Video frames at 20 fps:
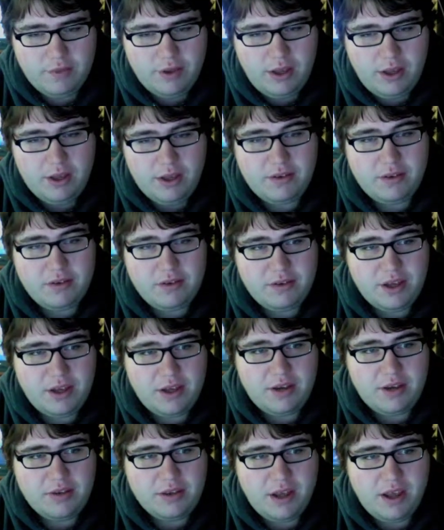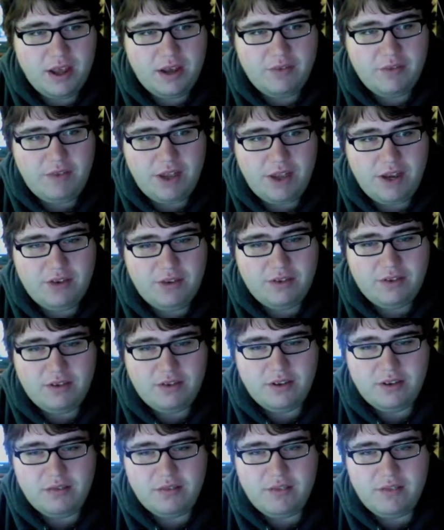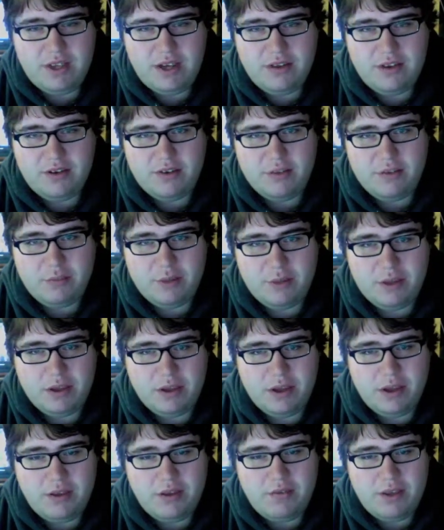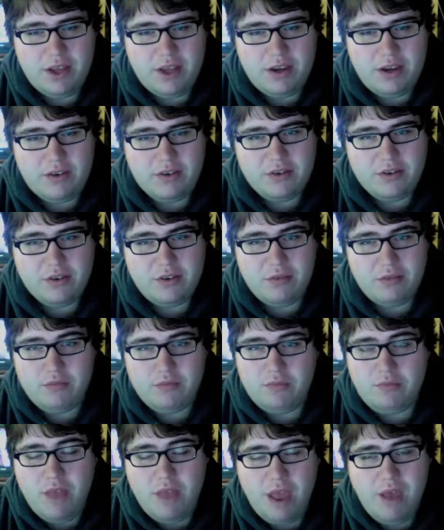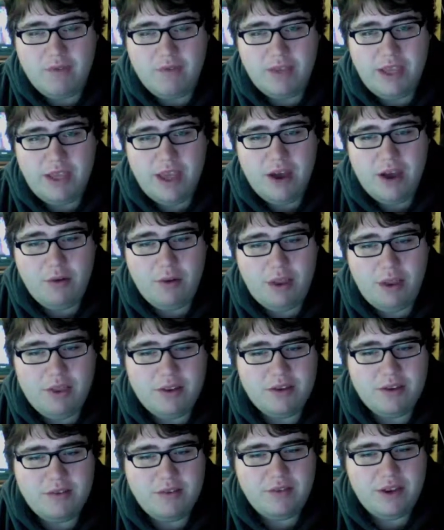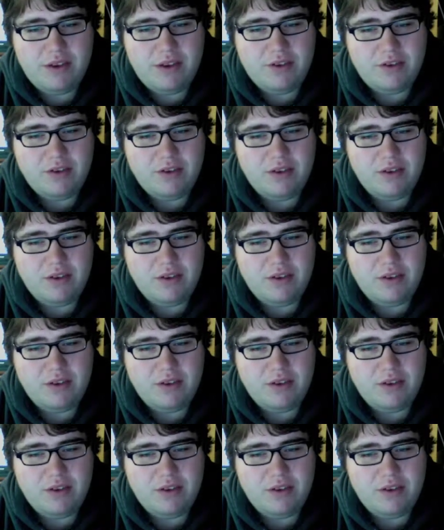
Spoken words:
as I said, it's got advantages and disadvantages, but the advantages heavily outweigh the disadvantages.